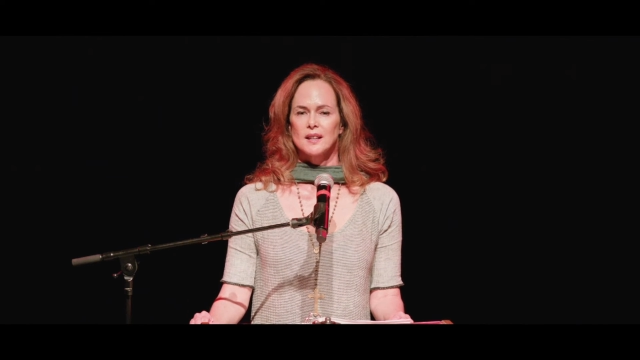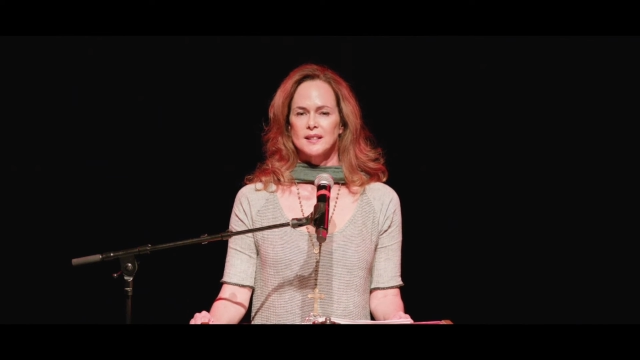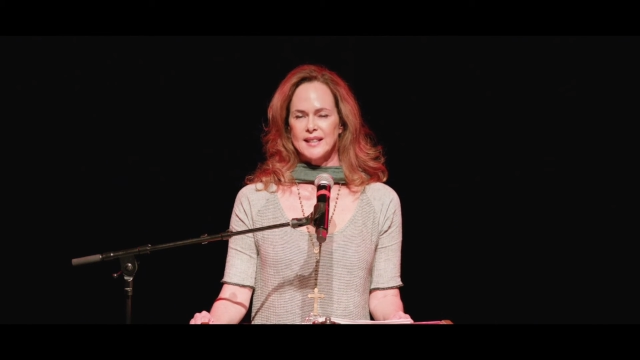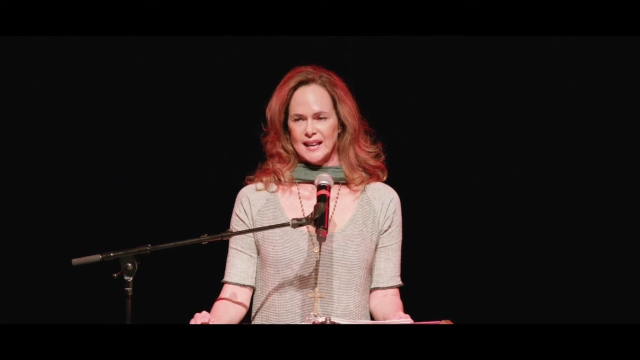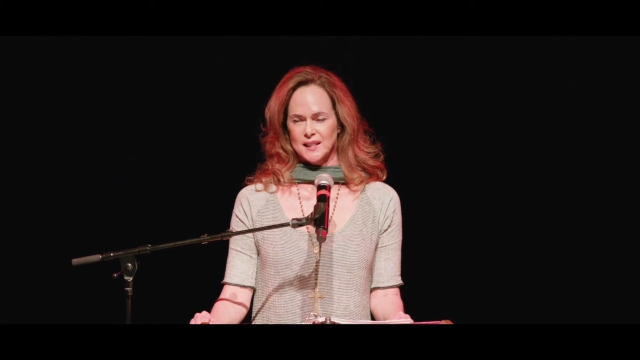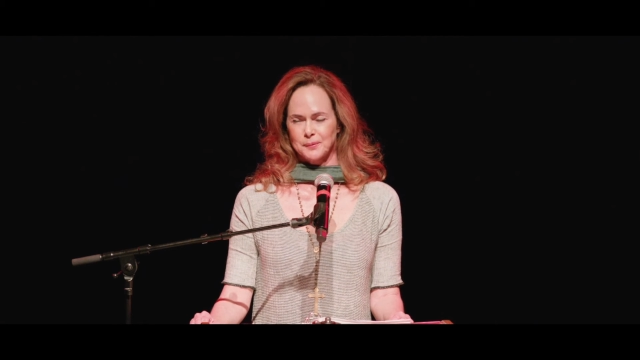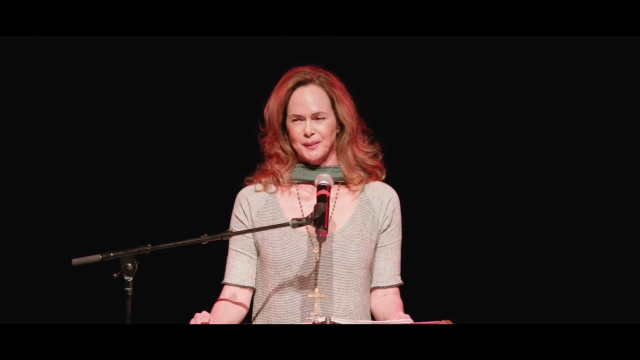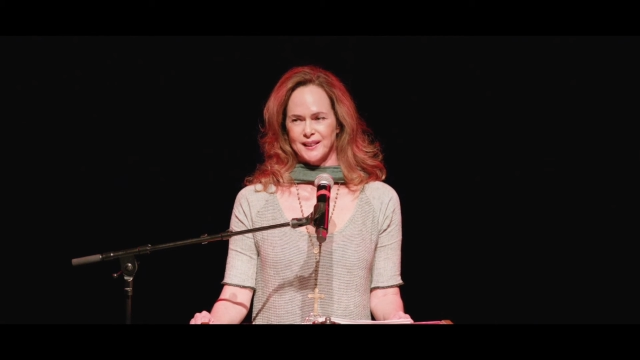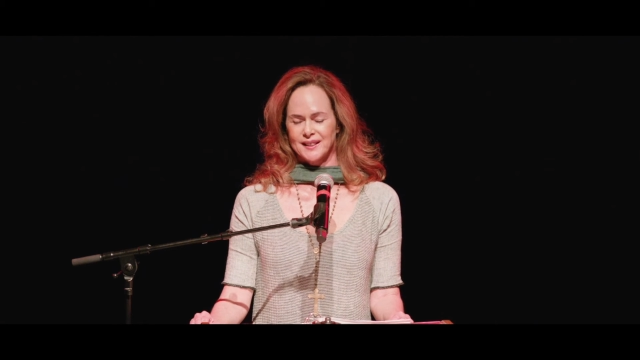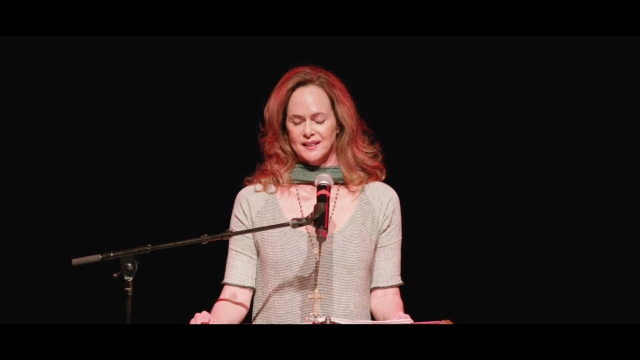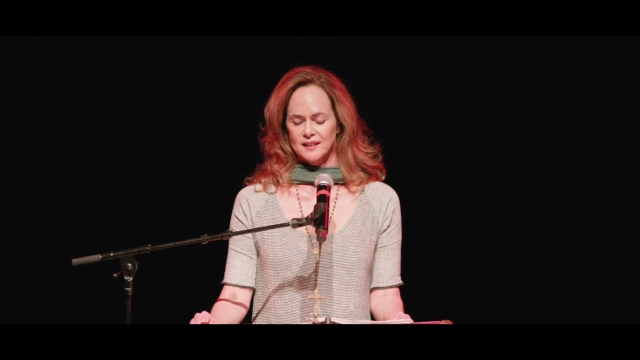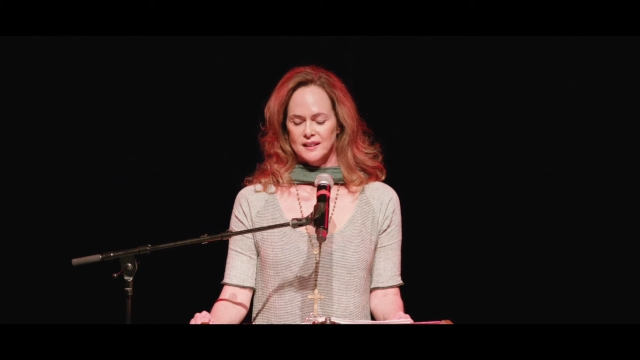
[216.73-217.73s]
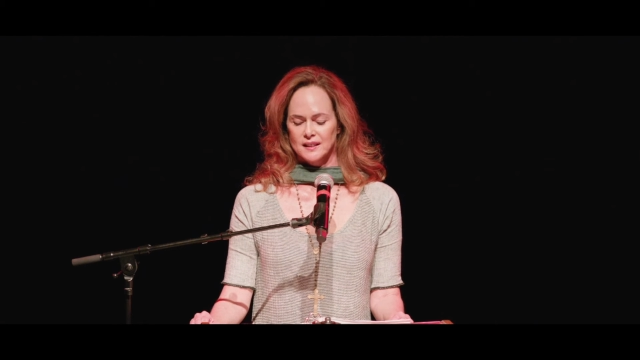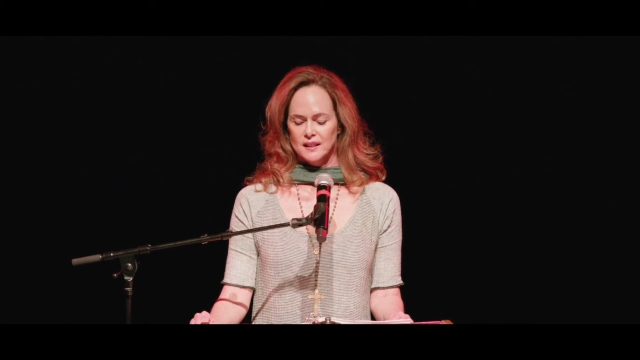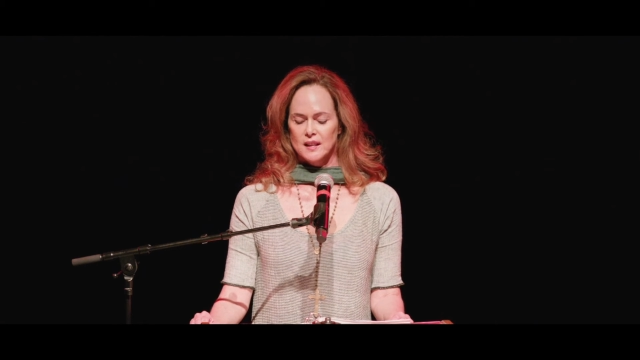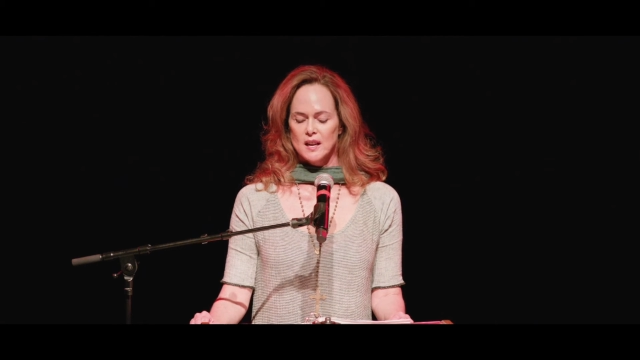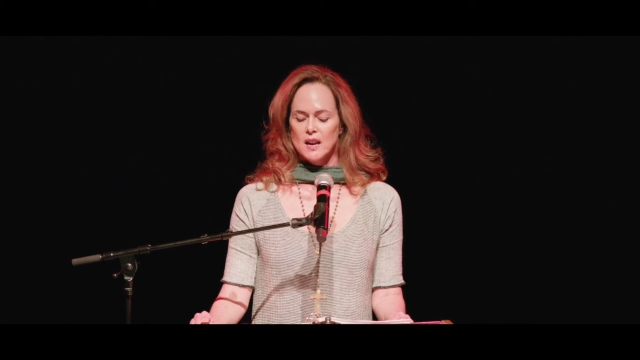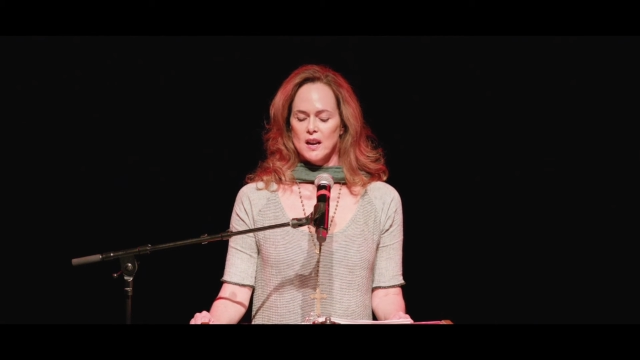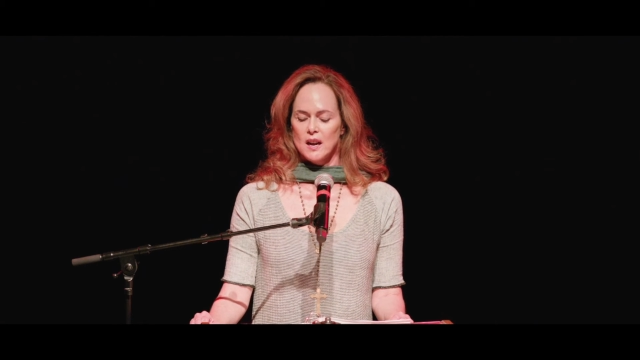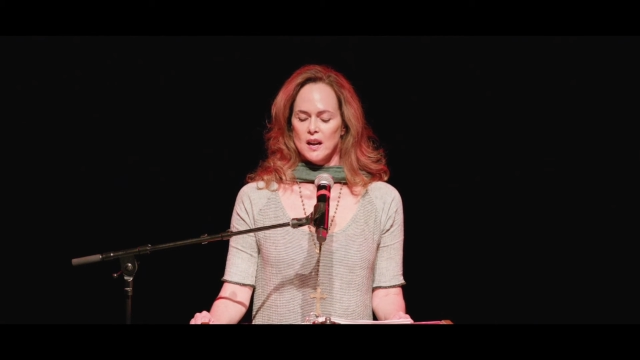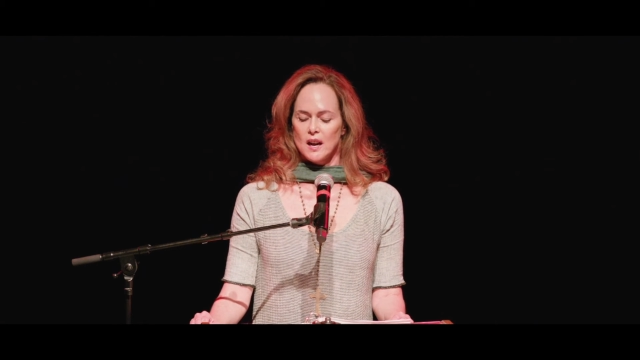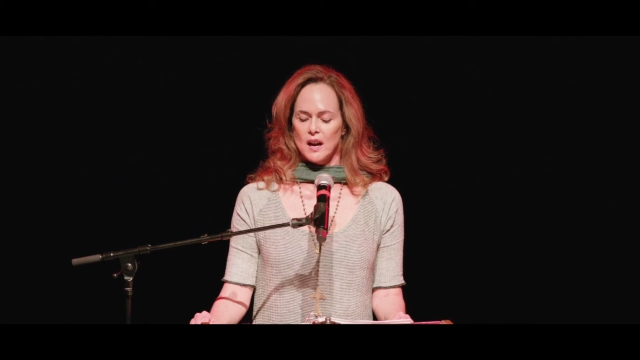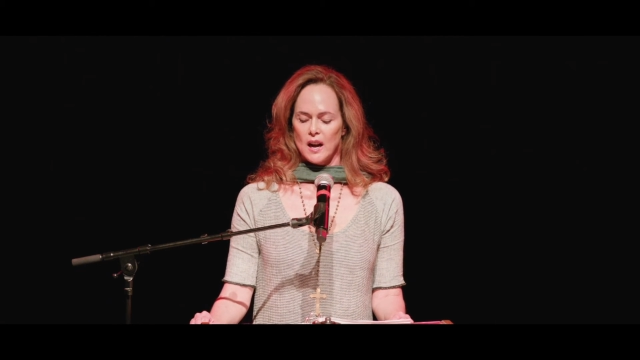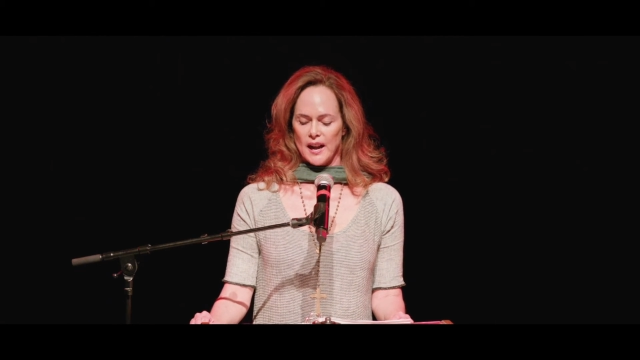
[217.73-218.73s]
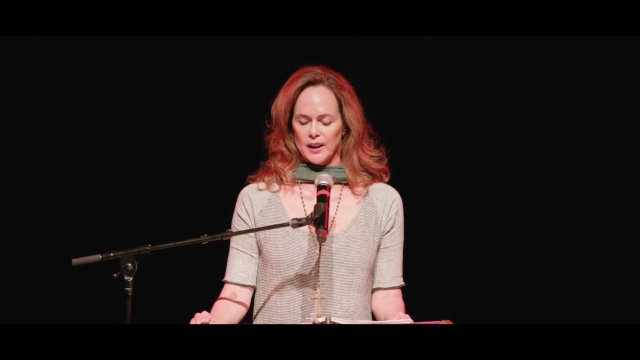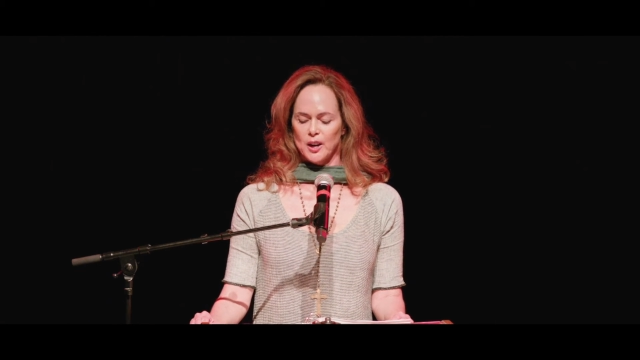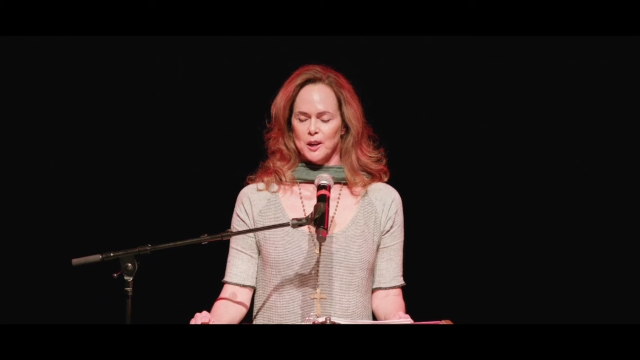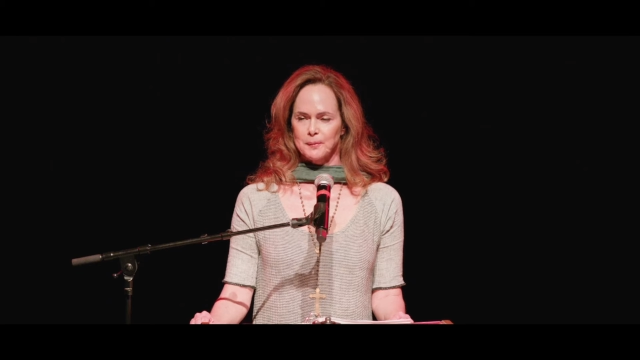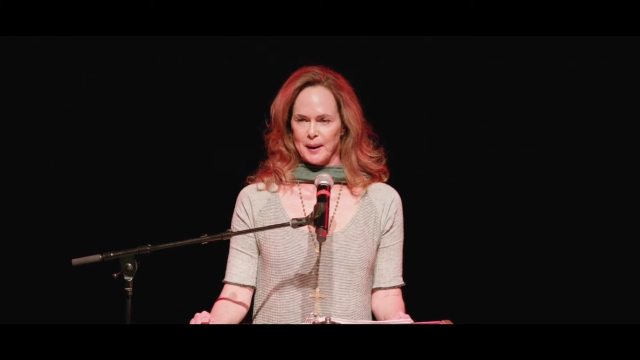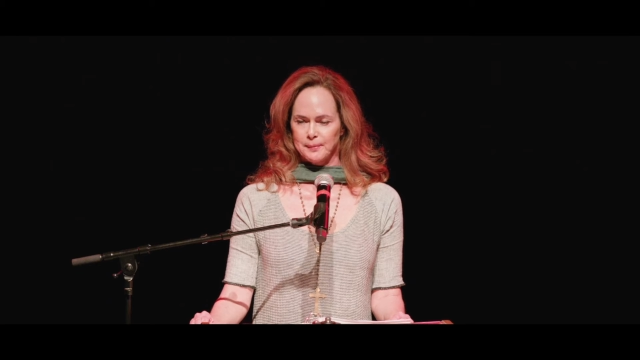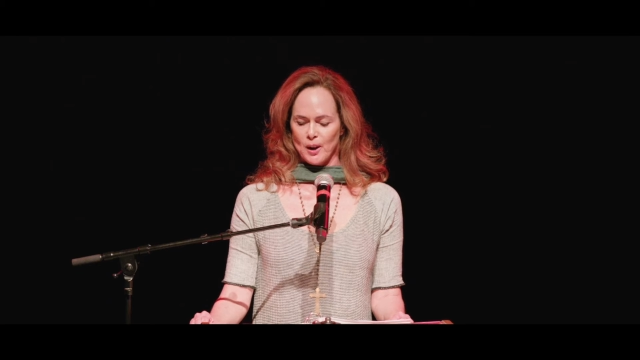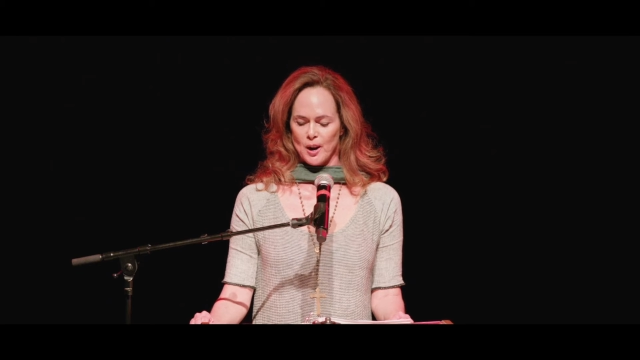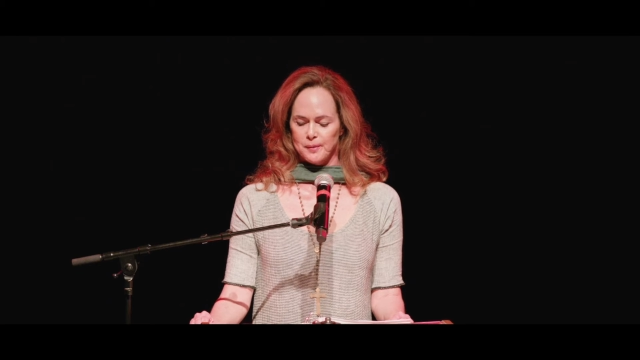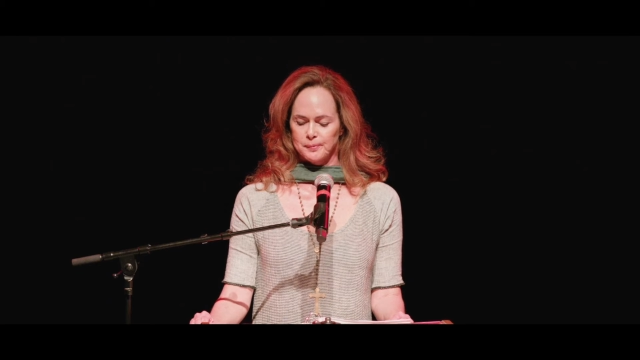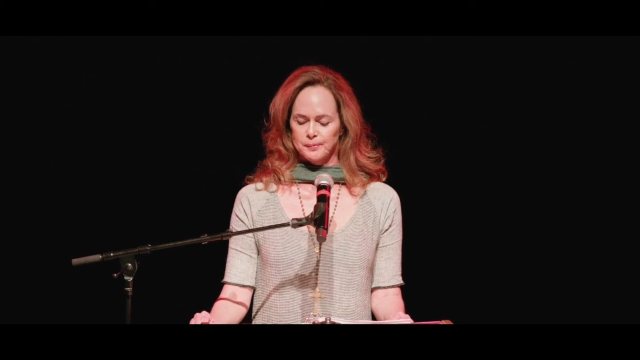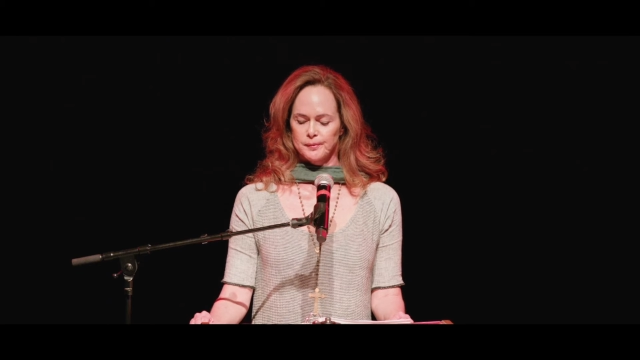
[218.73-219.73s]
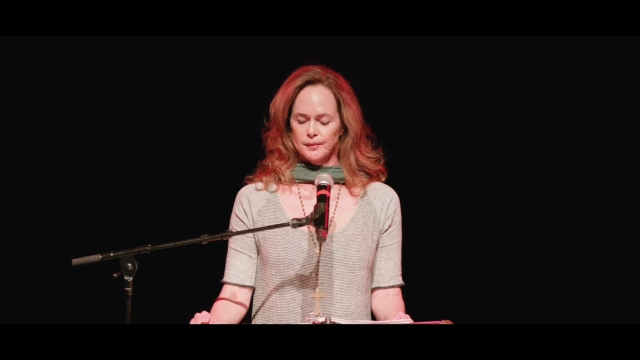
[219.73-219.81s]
Desperate, I called my mom,